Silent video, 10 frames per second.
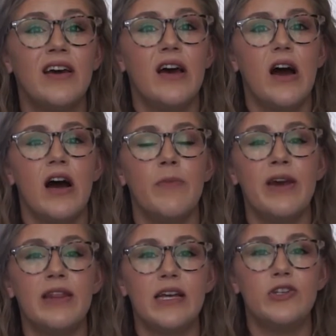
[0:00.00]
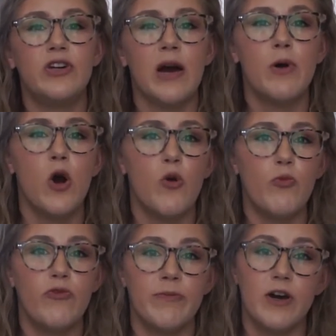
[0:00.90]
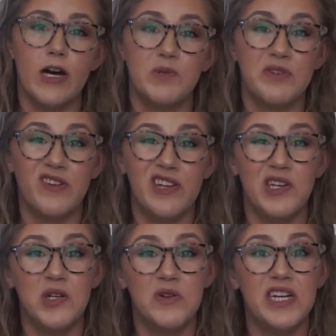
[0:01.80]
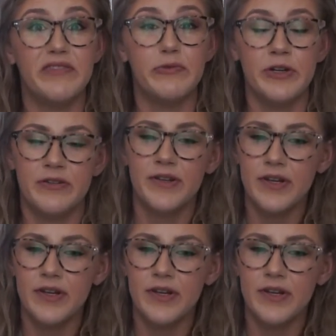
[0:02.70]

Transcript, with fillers: um, uh, unless you come home from the hospital and you don't have one